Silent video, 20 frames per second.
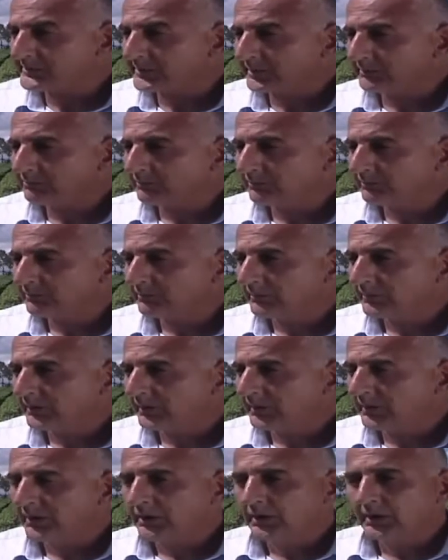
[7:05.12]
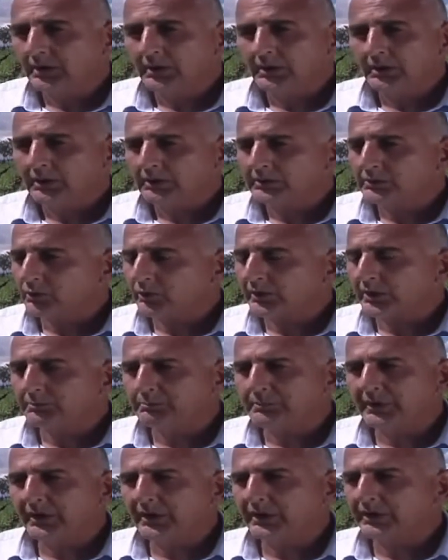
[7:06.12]
system, you
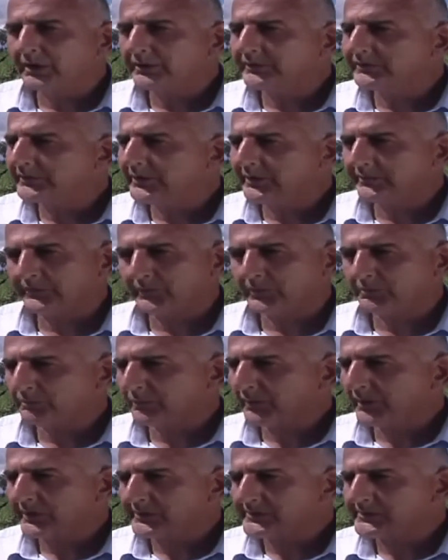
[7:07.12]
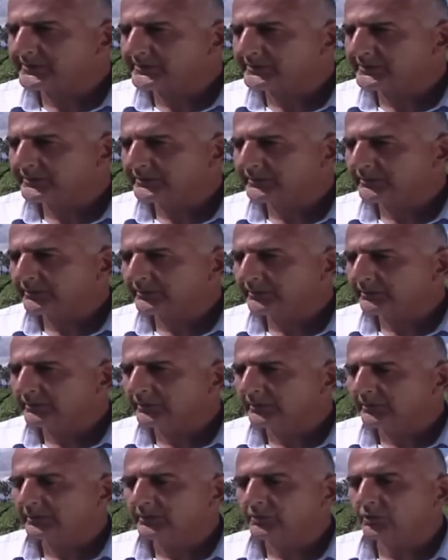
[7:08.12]
can be in a different place.
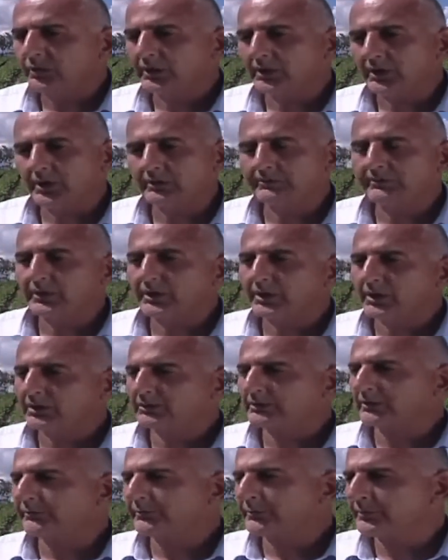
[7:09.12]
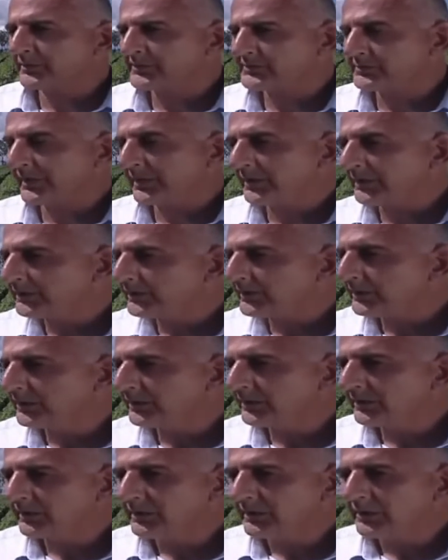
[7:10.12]
You can have a lot of
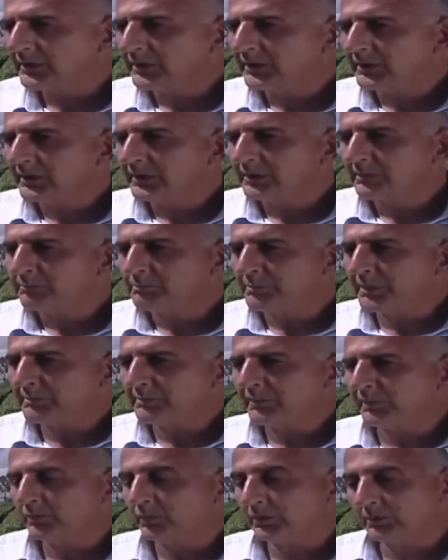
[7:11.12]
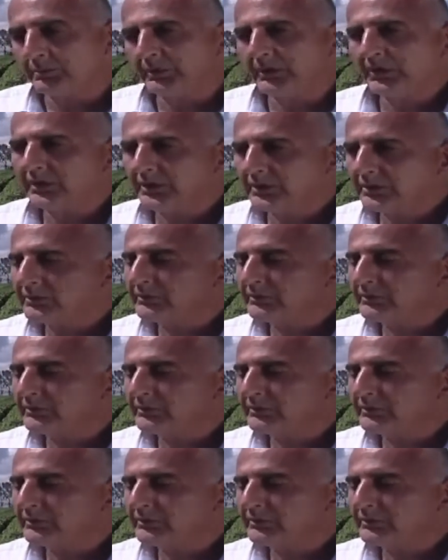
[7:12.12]
prosperity. People will be